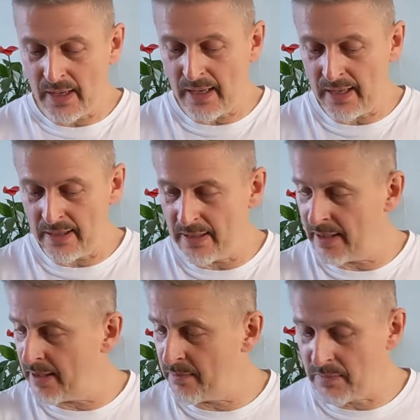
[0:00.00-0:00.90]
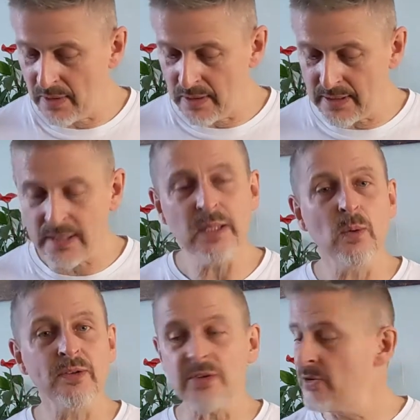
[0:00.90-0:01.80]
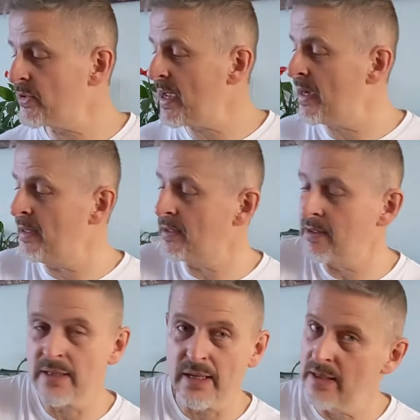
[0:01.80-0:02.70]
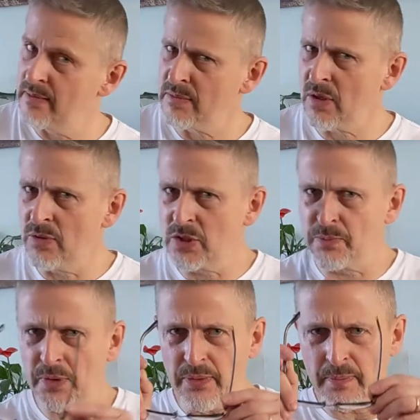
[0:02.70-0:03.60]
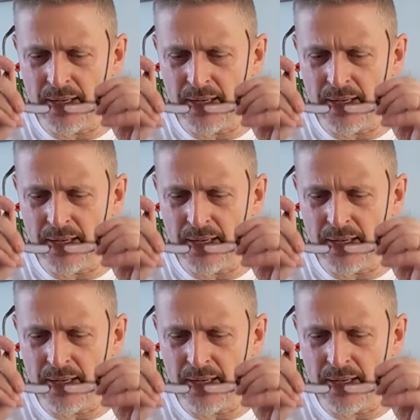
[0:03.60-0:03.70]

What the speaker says: and let's see what's inside. I'm going to put my